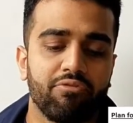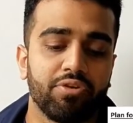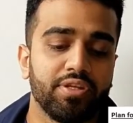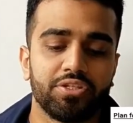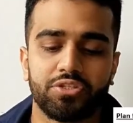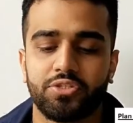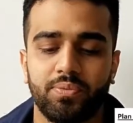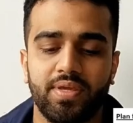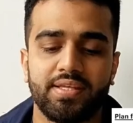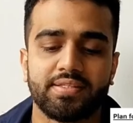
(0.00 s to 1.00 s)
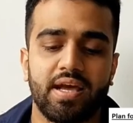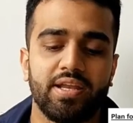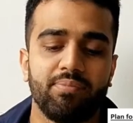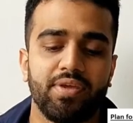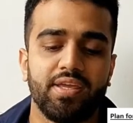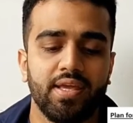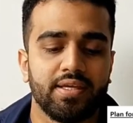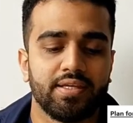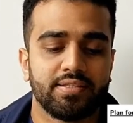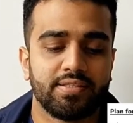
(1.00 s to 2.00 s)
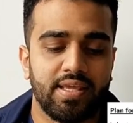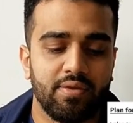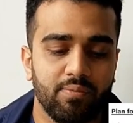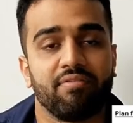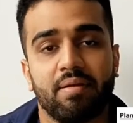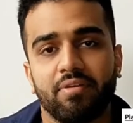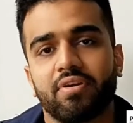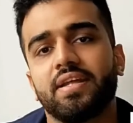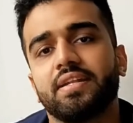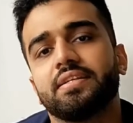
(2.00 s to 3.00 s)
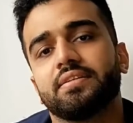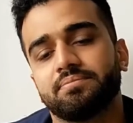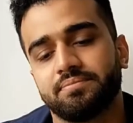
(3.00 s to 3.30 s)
for the initial 2 weeks, I'd be staying with a family friend.